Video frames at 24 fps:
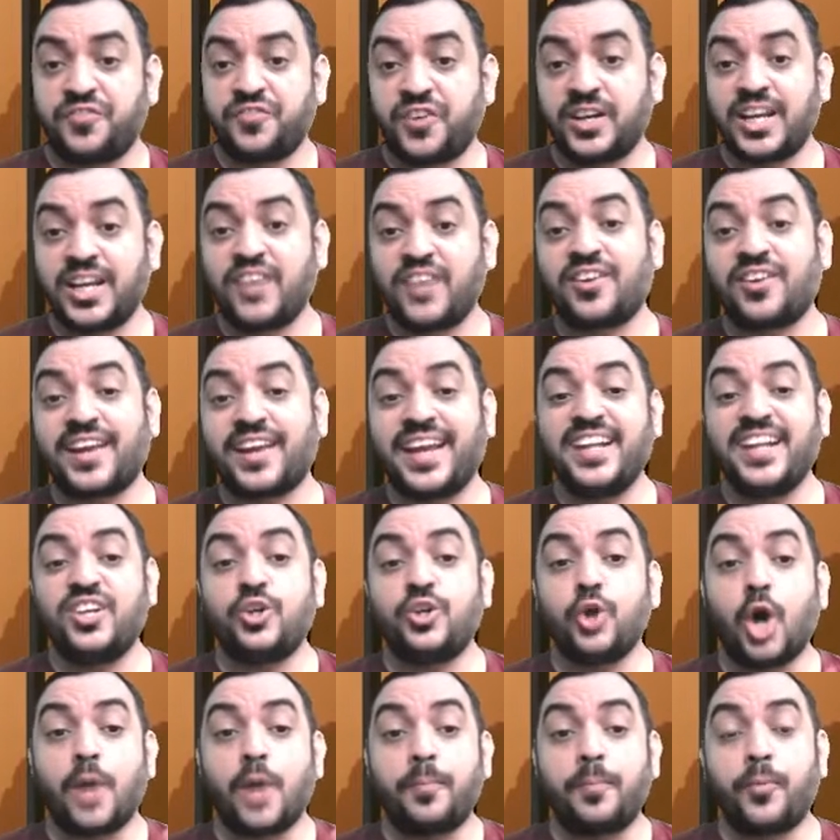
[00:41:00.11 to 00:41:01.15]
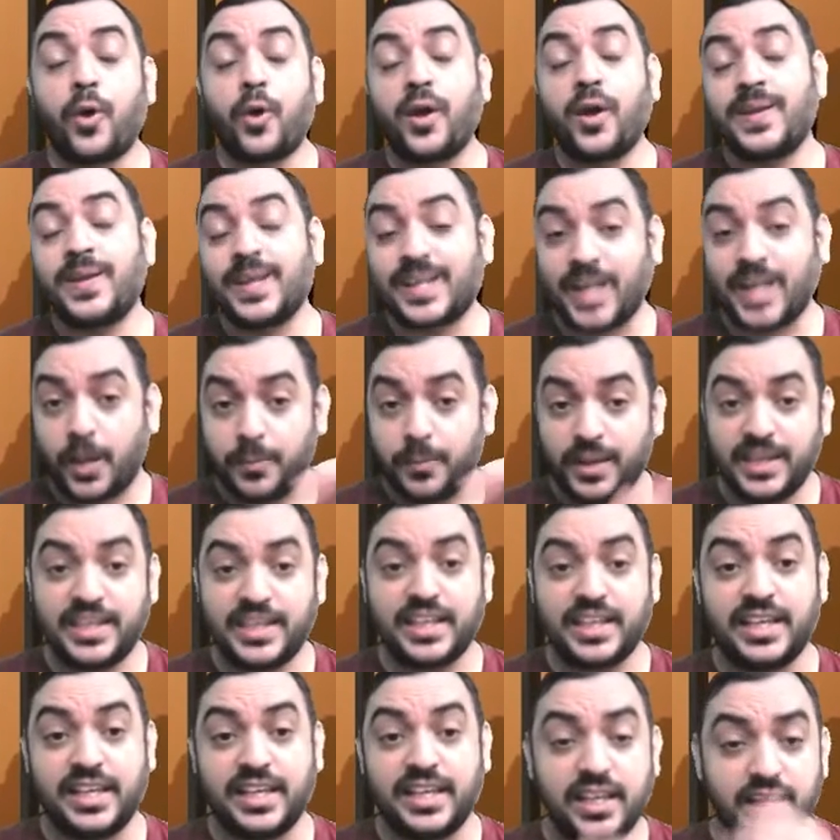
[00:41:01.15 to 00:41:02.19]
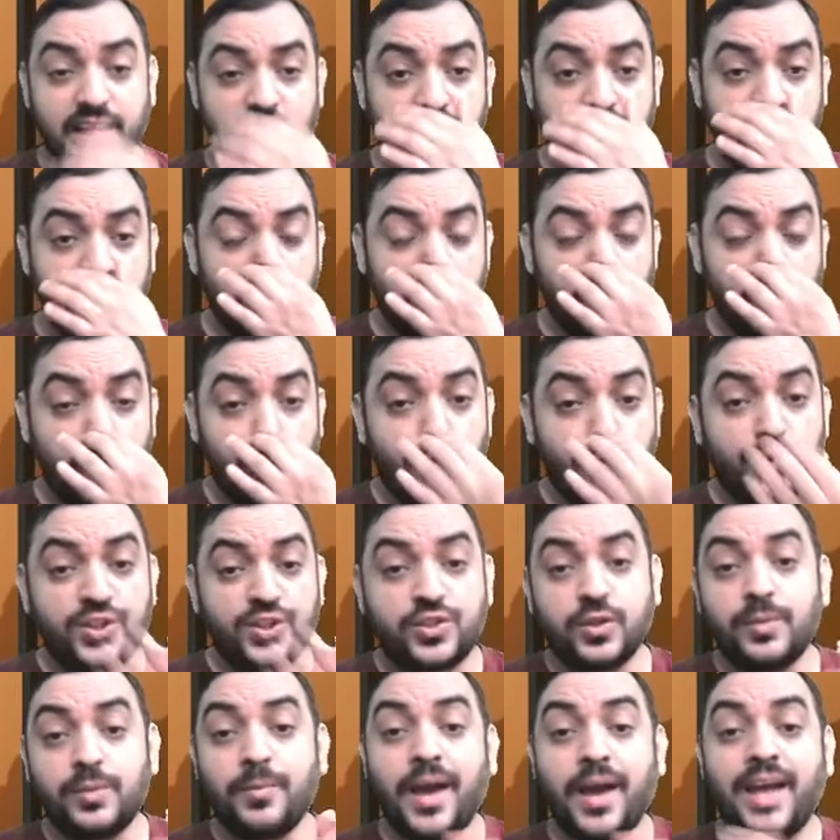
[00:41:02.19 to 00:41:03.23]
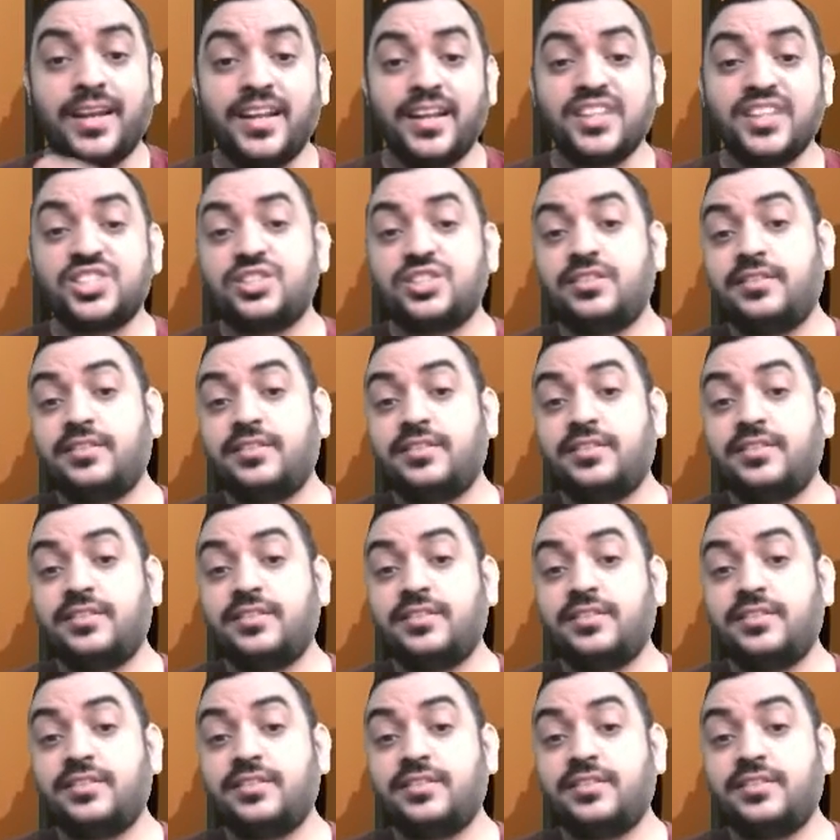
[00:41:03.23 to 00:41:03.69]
fund have right to appoint a committee which will manage